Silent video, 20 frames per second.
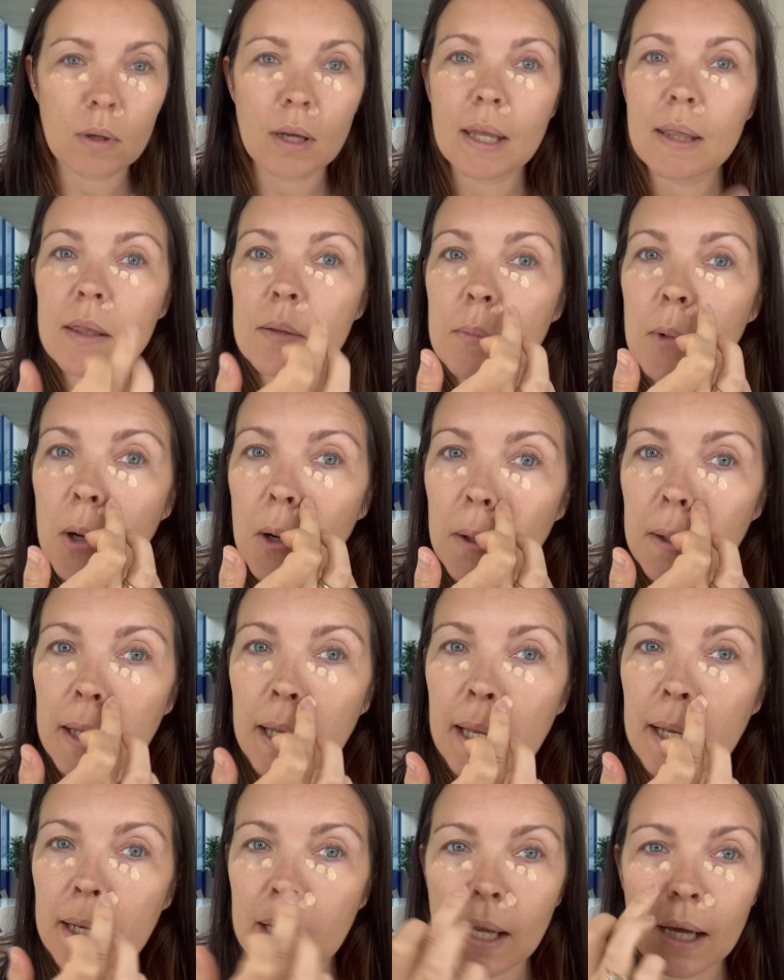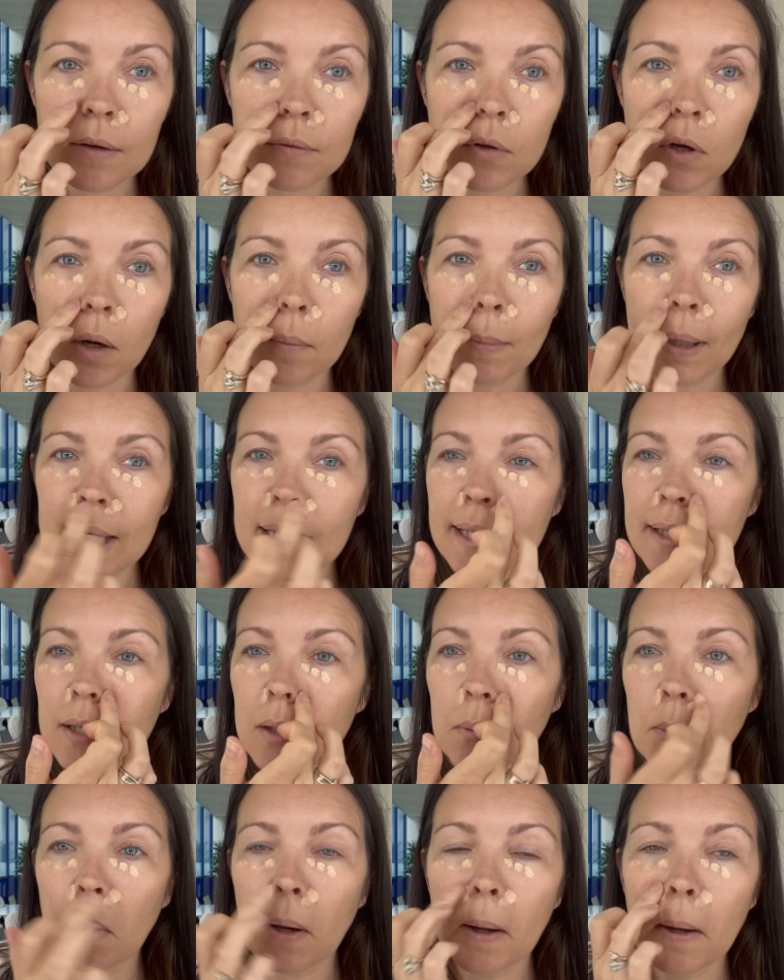in the morning I've got my
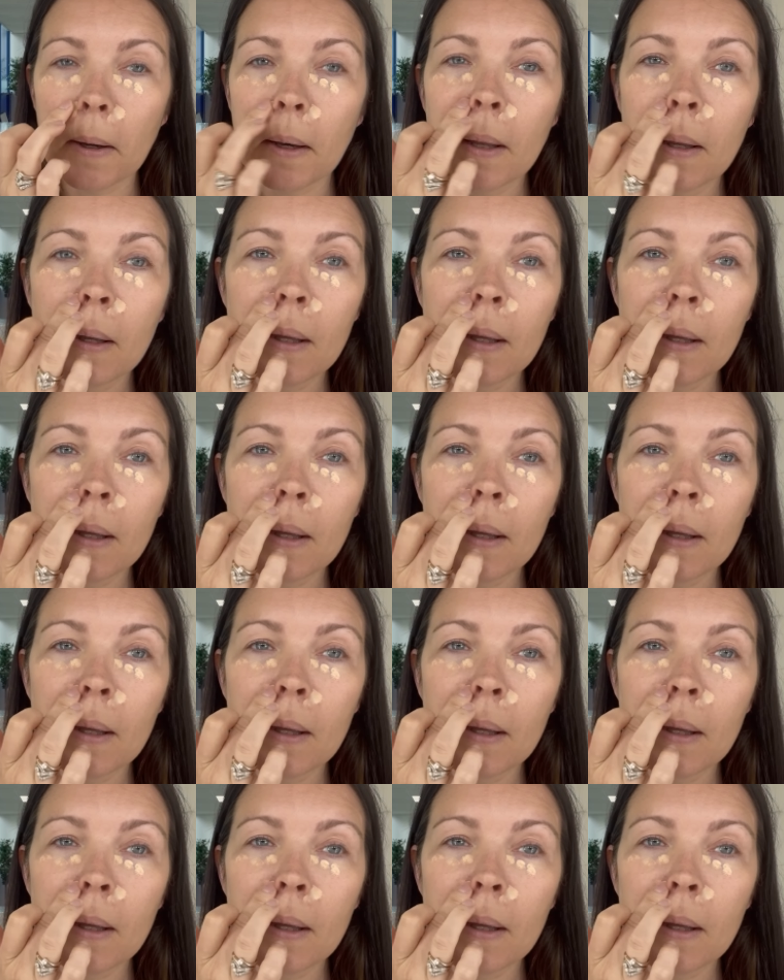little one